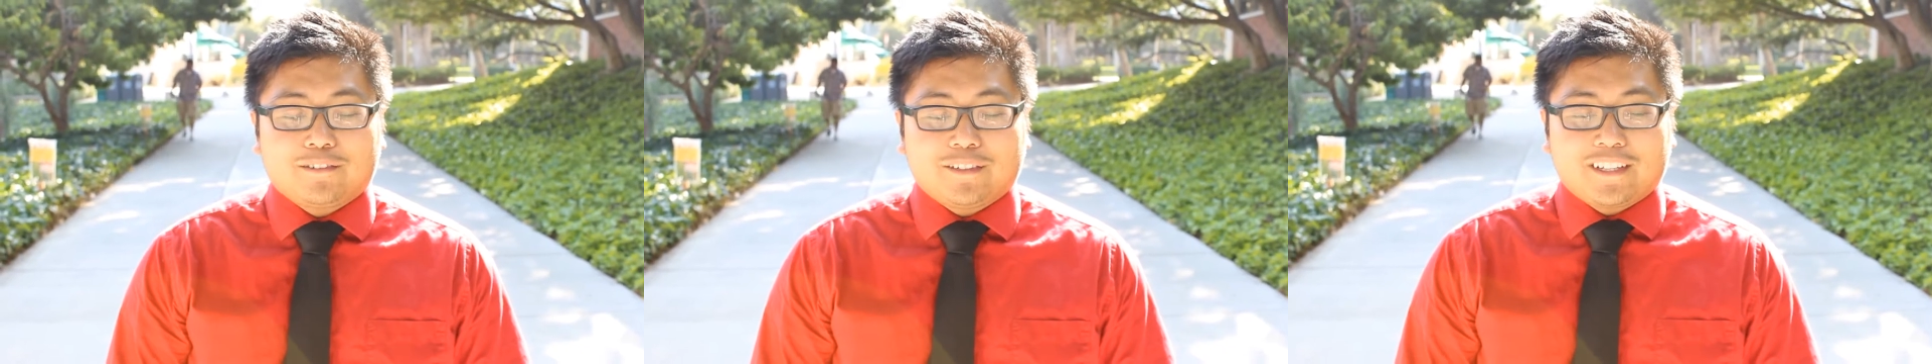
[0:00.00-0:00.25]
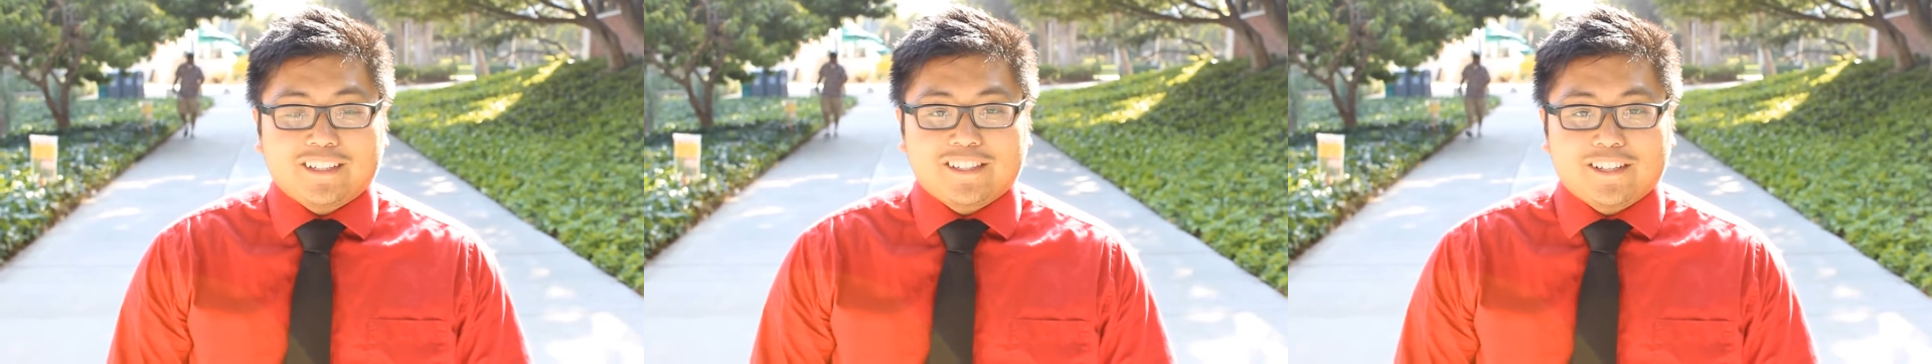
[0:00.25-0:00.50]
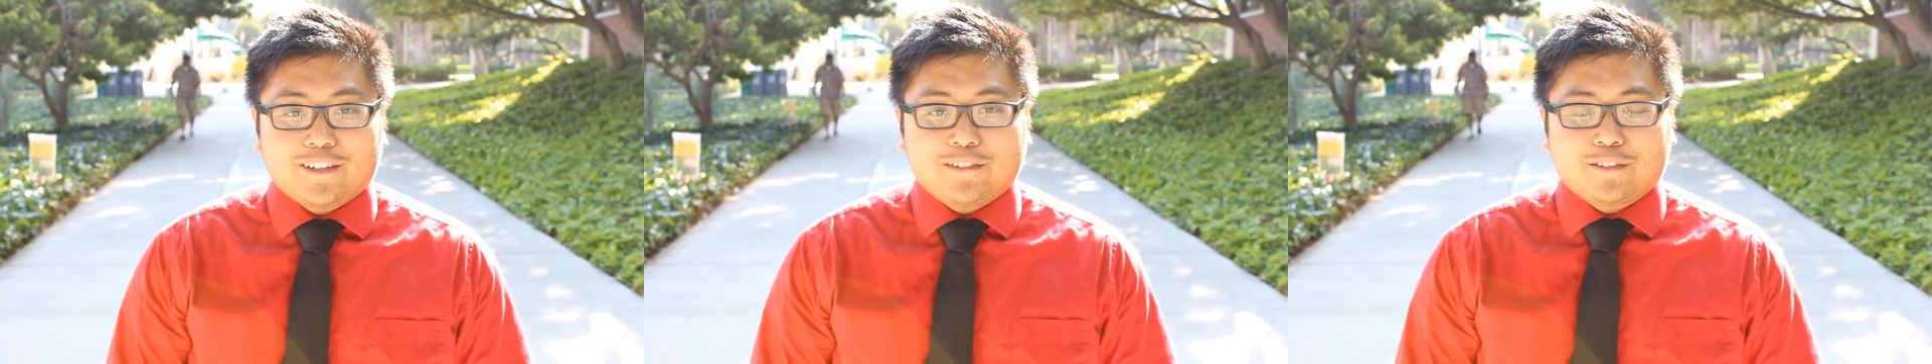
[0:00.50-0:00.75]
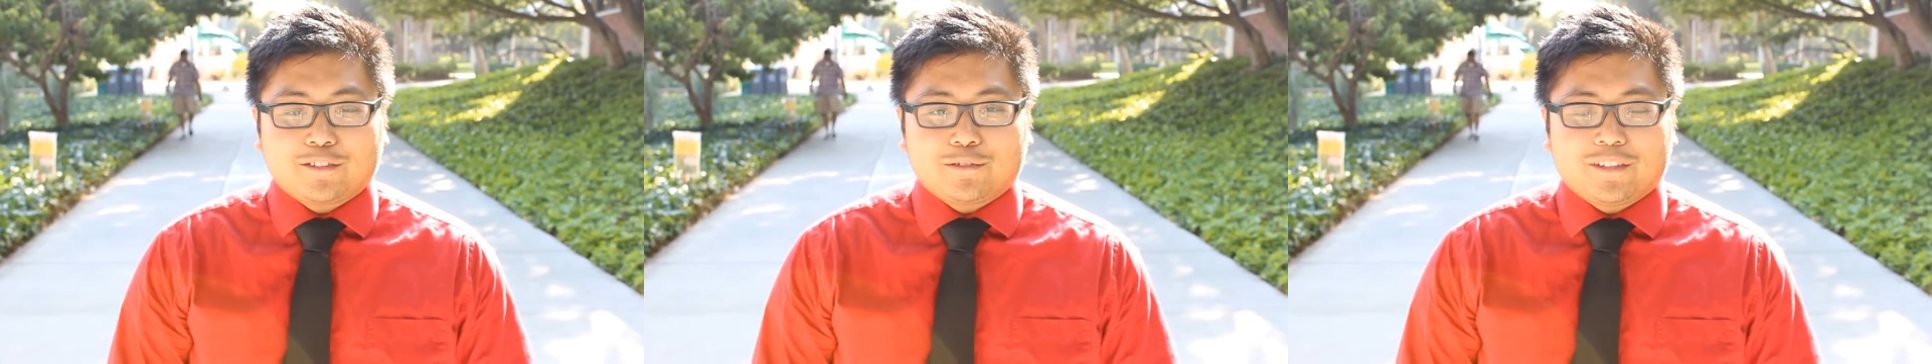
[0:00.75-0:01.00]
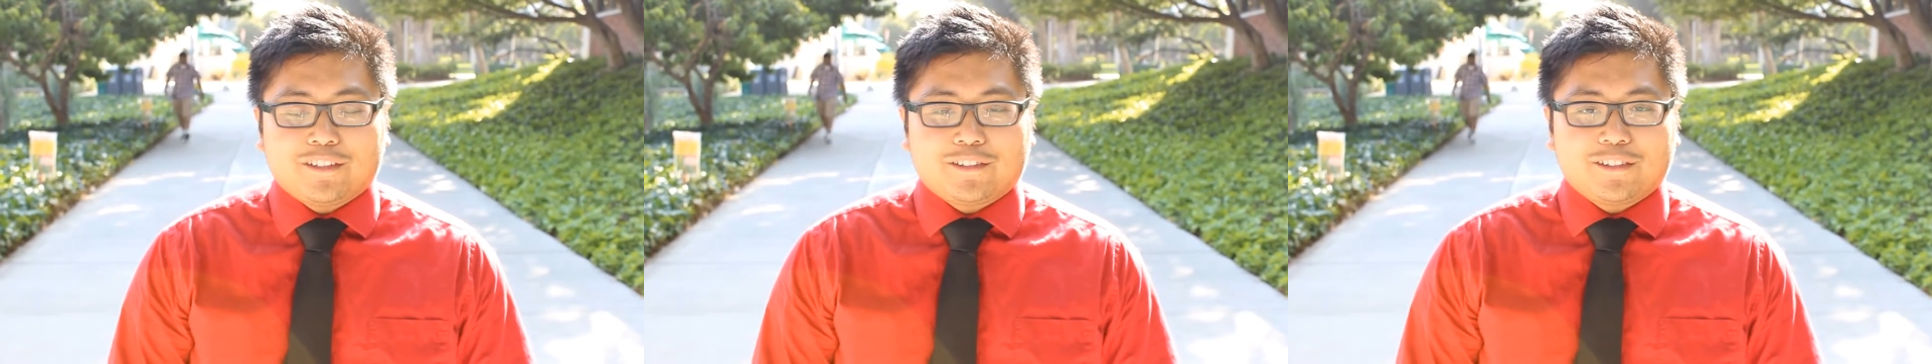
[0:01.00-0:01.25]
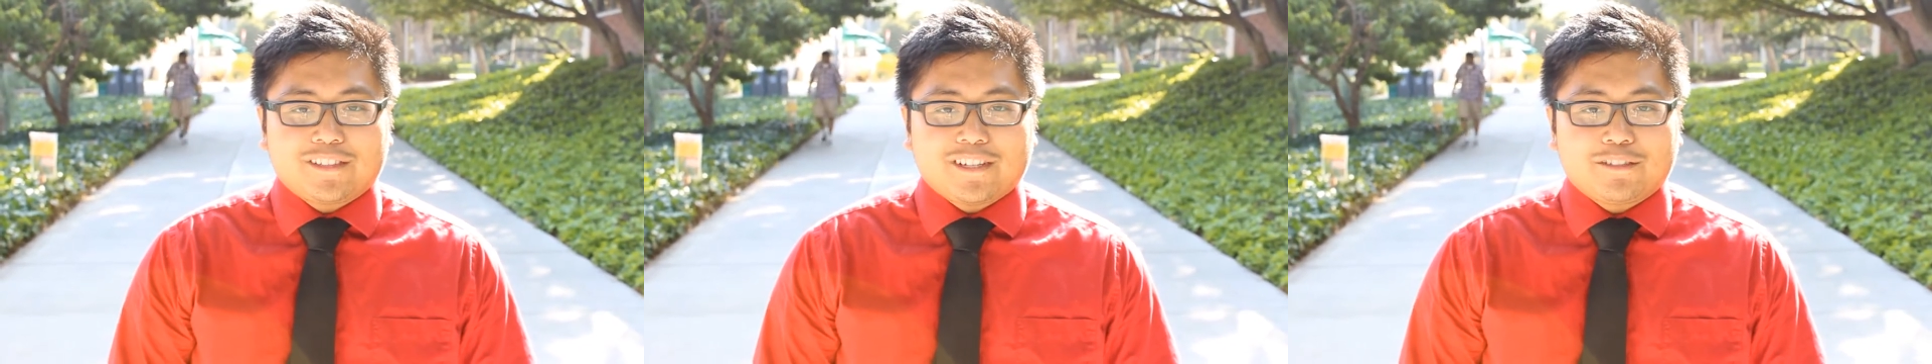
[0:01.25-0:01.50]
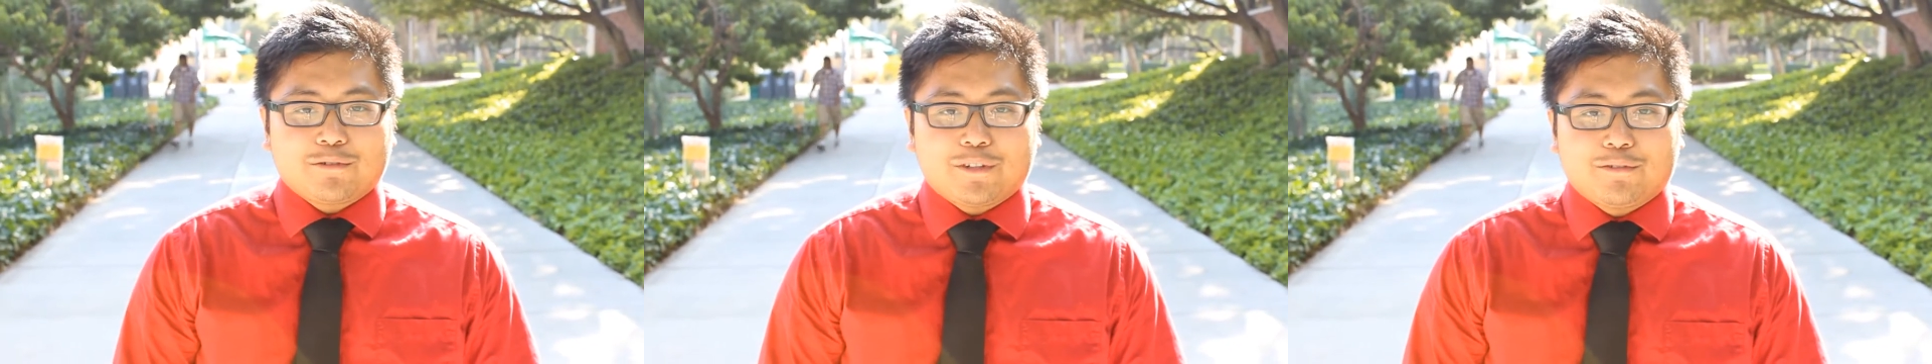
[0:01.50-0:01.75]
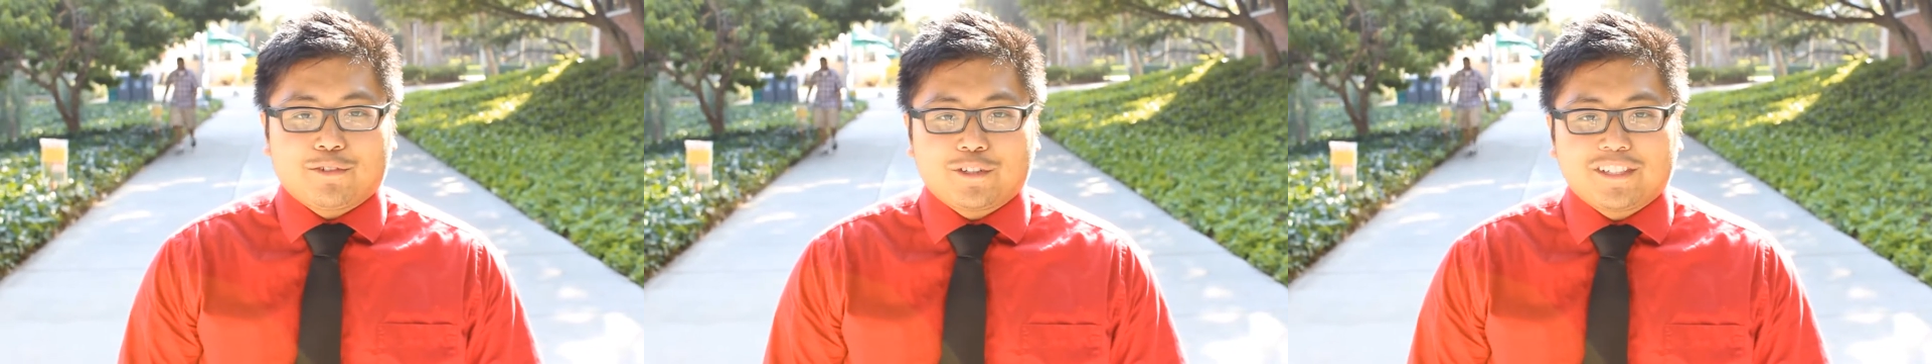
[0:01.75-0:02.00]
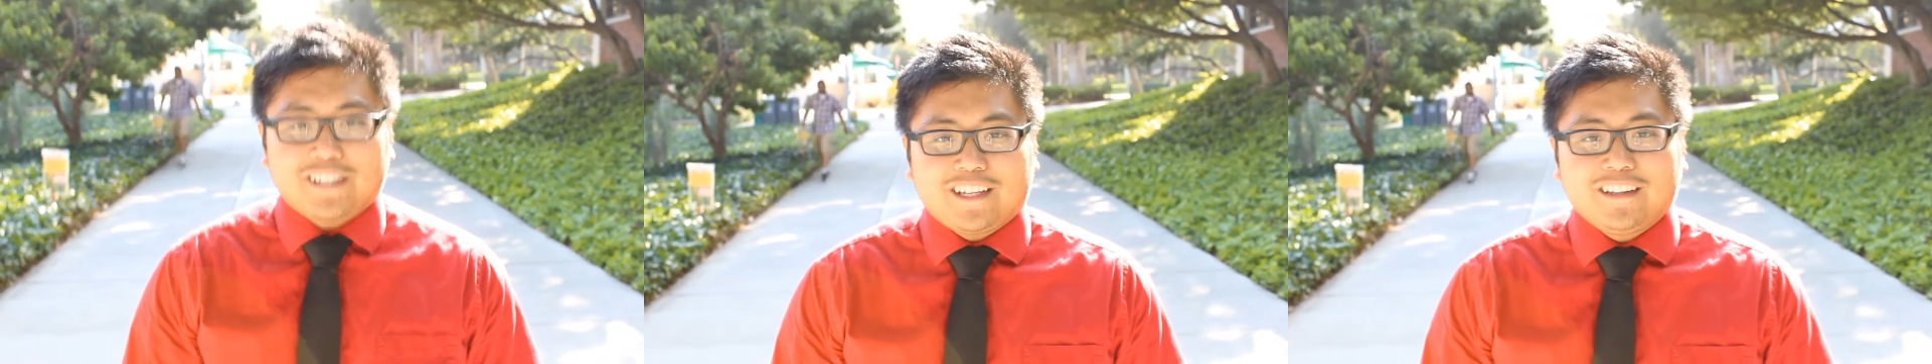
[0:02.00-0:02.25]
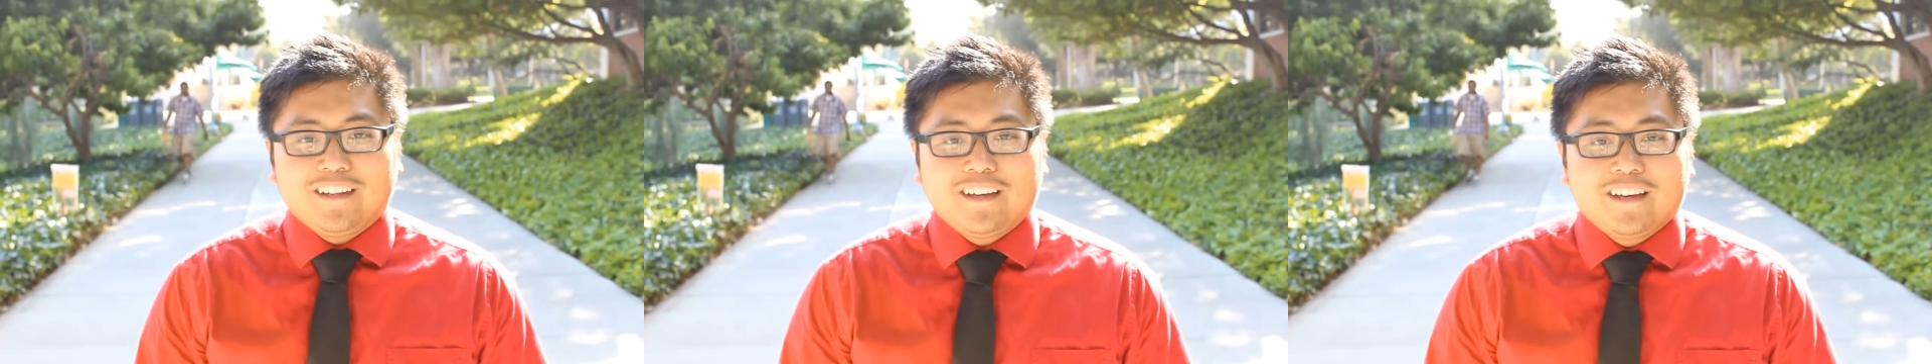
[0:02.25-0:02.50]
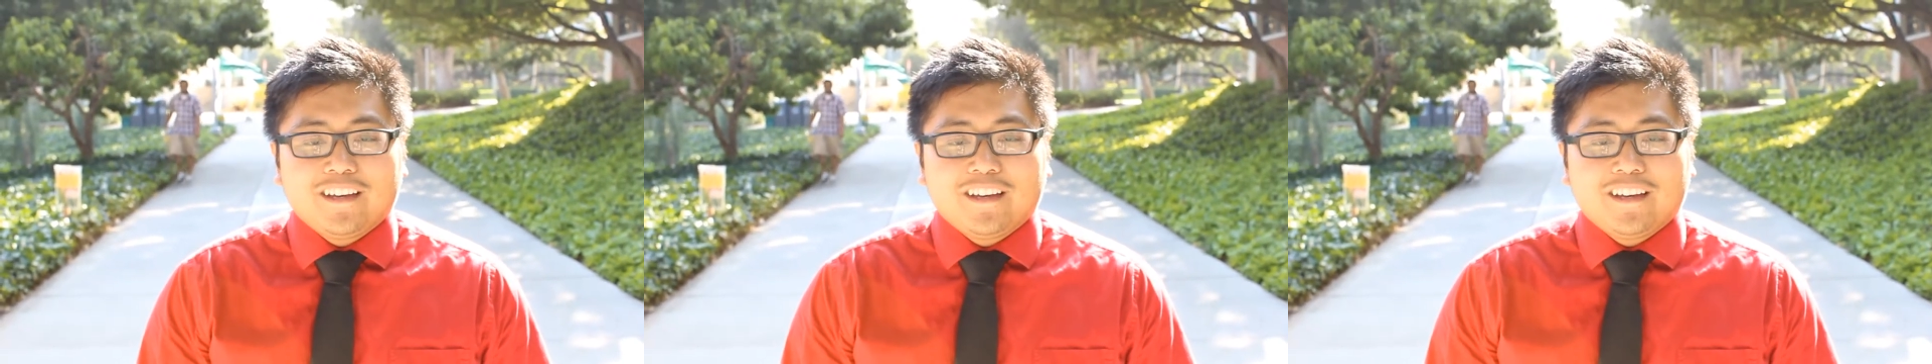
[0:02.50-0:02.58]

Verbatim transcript: for next year, for 2013, 2014.